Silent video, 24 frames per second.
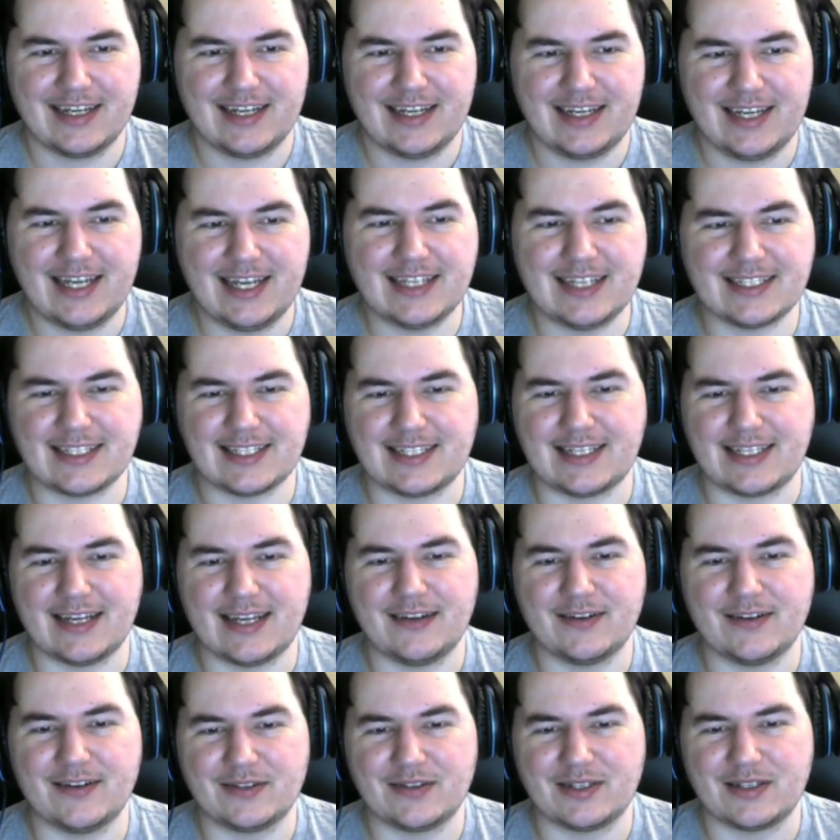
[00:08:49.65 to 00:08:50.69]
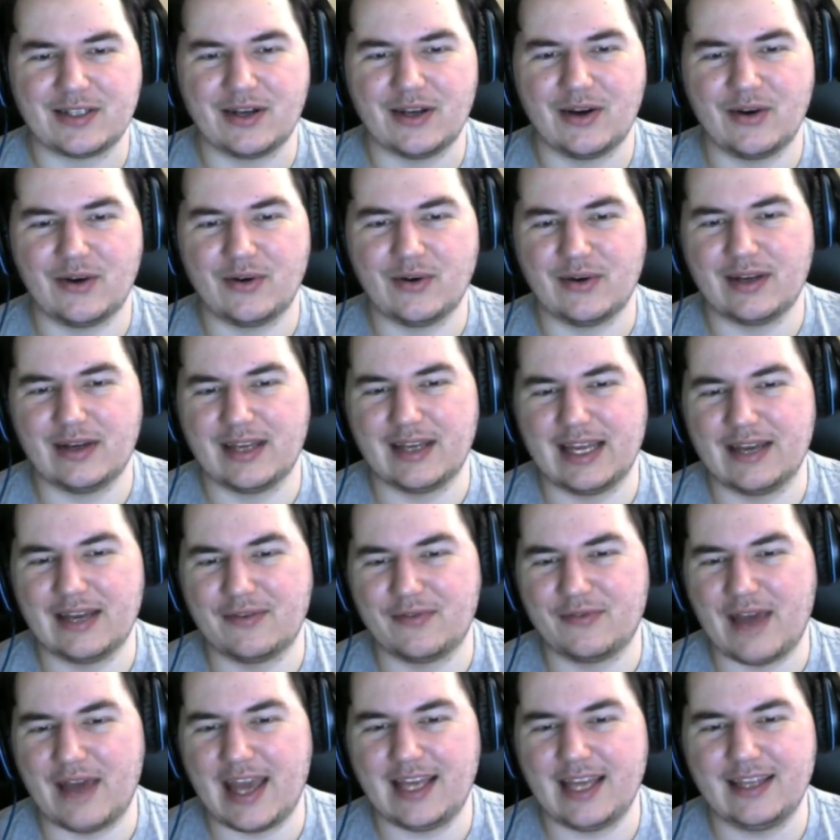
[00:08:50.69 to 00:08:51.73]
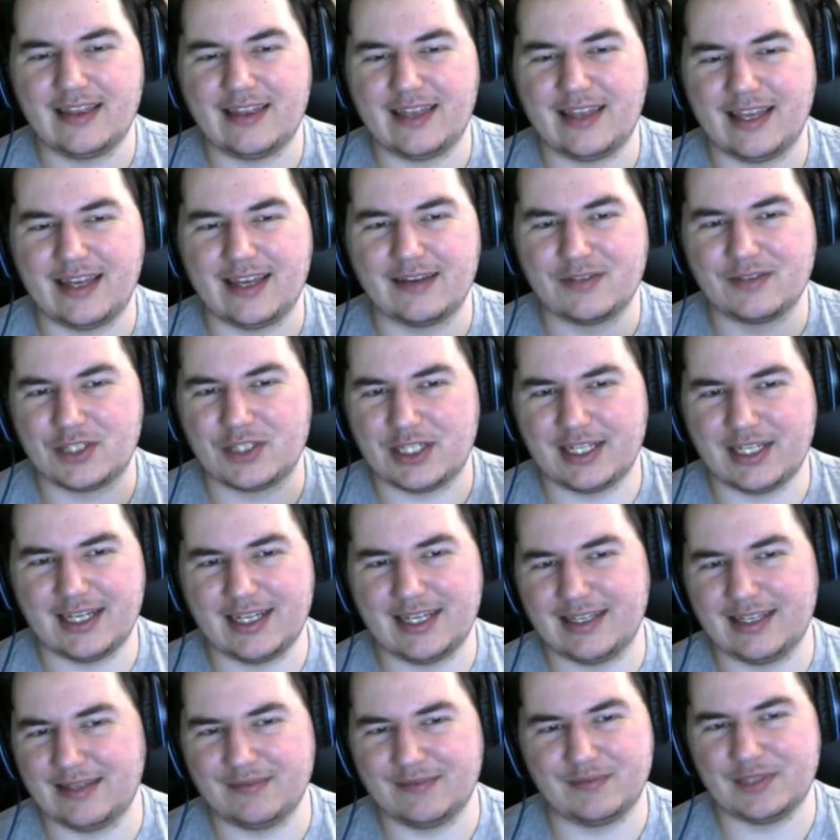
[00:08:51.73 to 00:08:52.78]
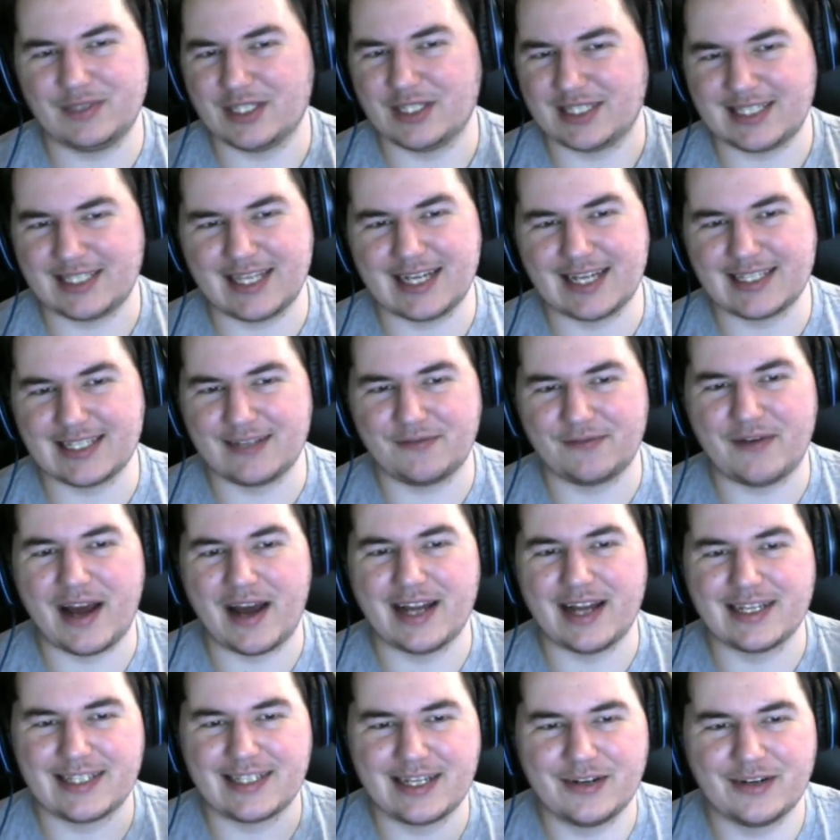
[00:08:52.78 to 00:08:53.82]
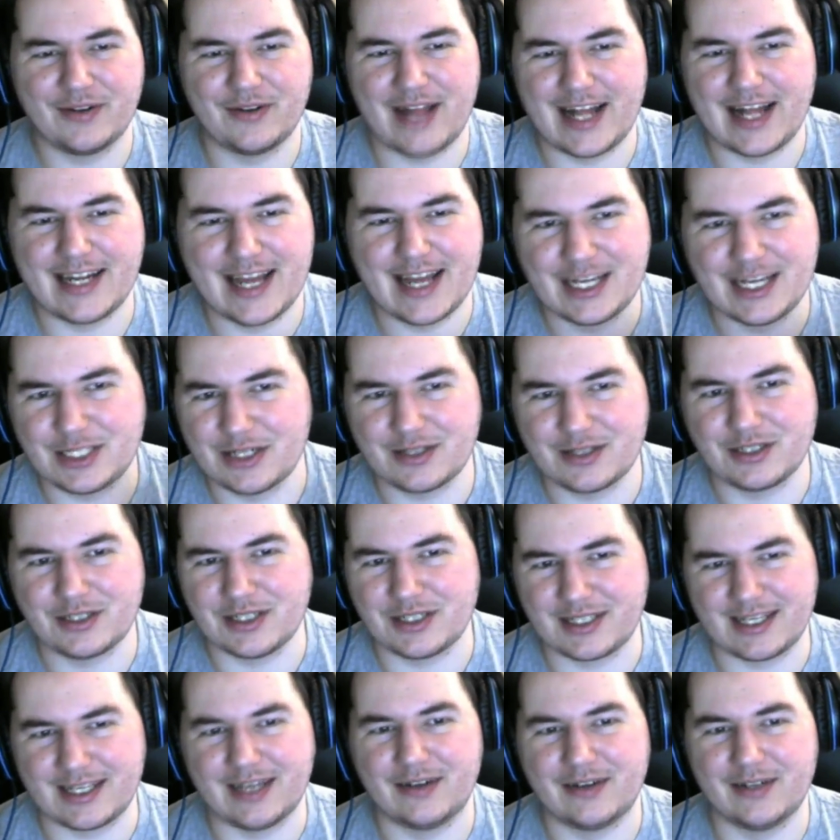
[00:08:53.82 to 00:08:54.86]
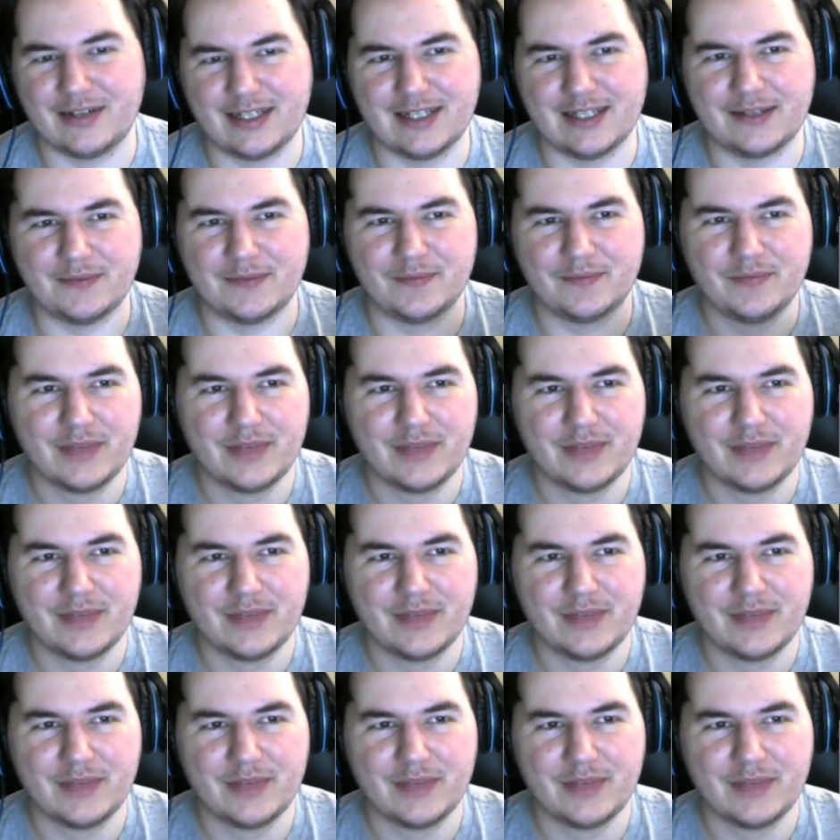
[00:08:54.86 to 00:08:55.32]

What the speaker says: he's a sinner, so if anything, if she just doesn't find a sinner that day, she could just kill him.